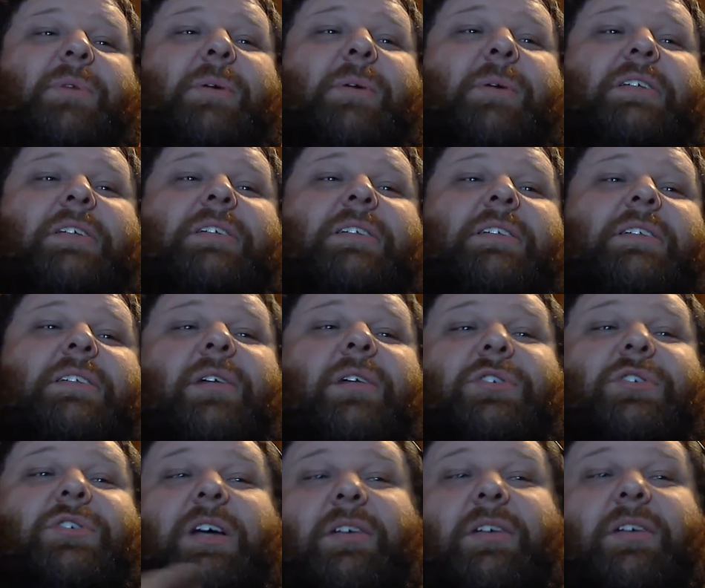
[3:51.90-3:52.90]
went to Dollar
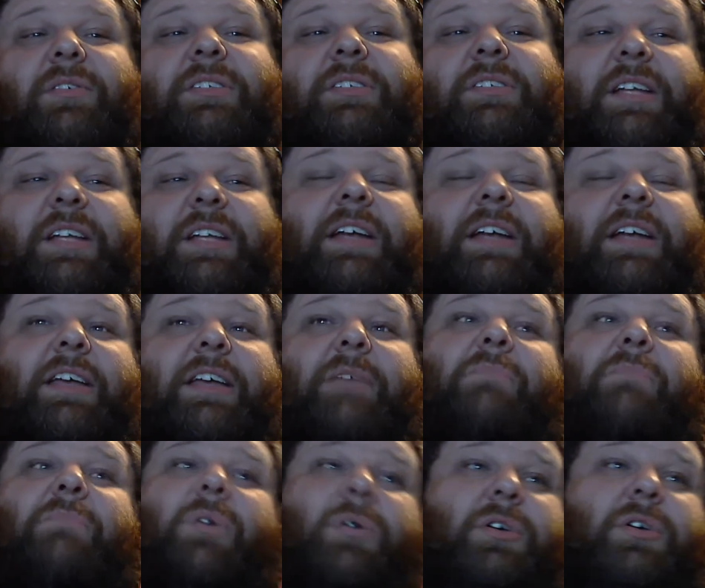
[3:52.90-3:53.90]
General today to get
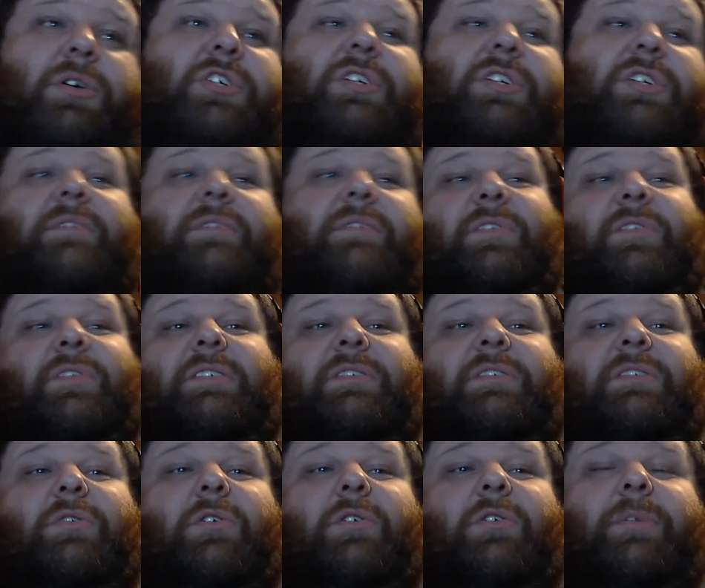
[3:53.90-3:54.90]
more shit for the
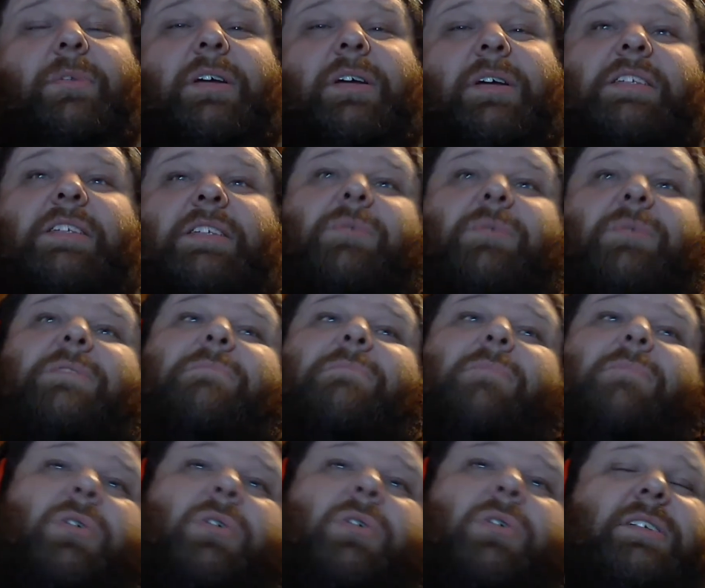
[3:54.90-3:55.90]
store because there was
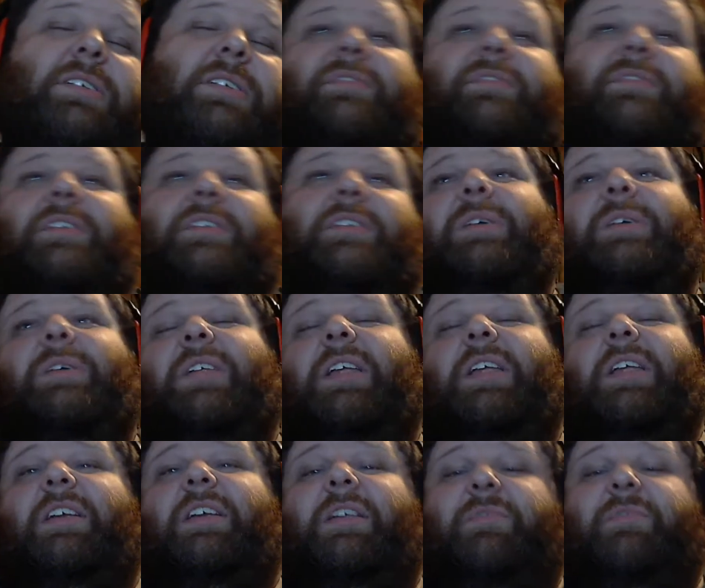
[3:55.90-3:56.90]
more stuff that we
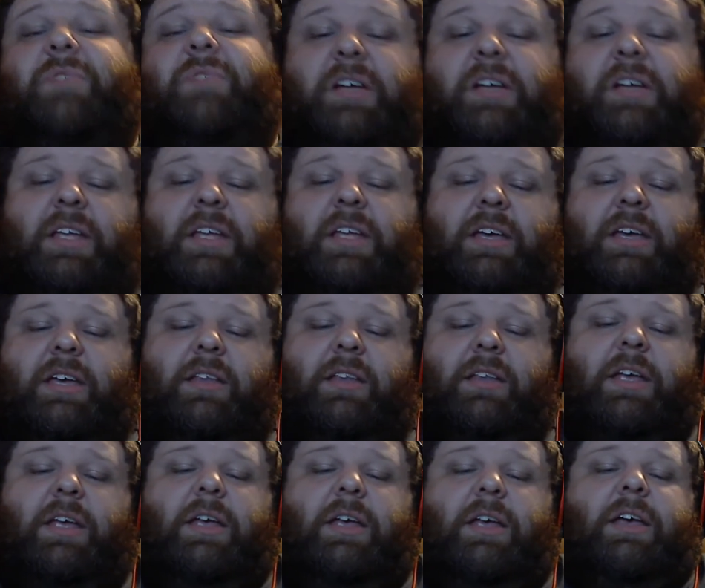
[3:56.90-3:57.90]
needed to fucking get,
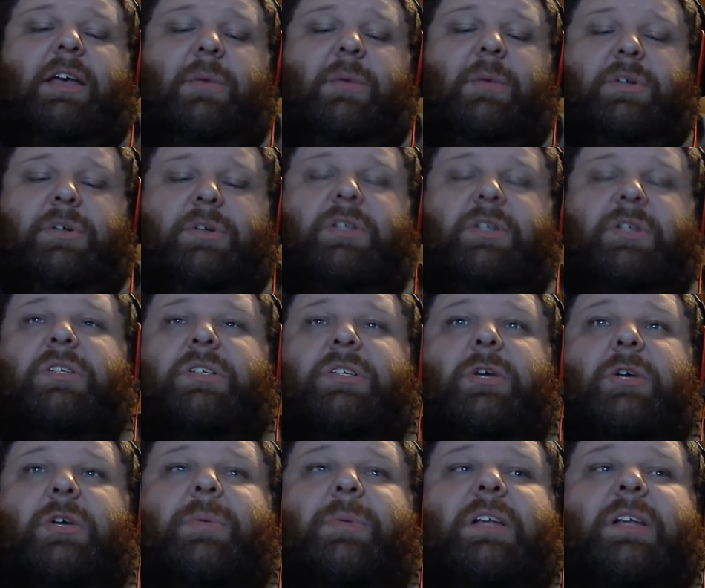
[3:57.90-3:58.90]
and we're too
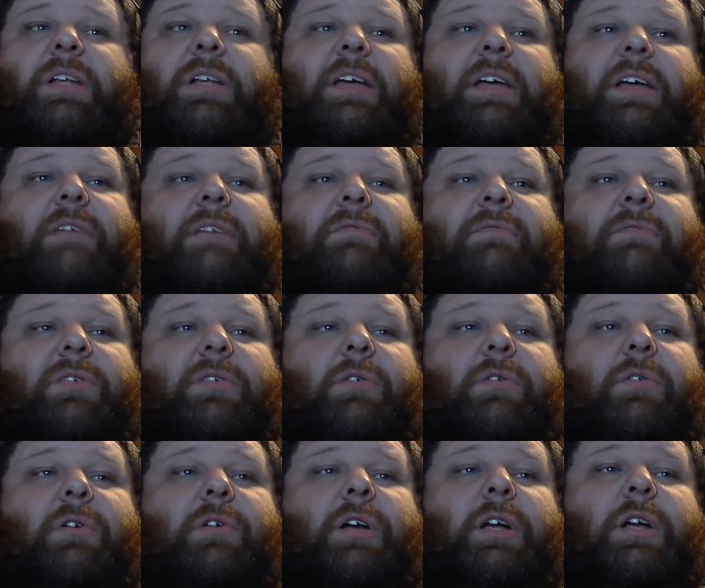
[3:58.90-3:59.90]
stupid to take
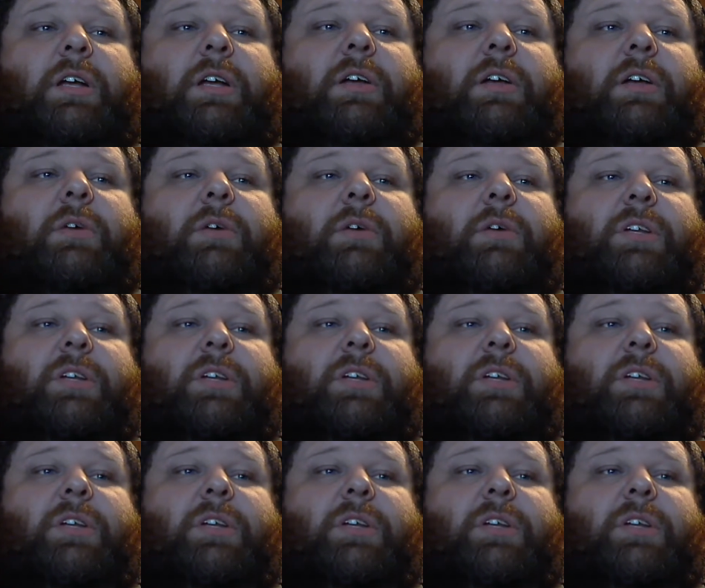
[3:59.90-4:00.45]
inventory. We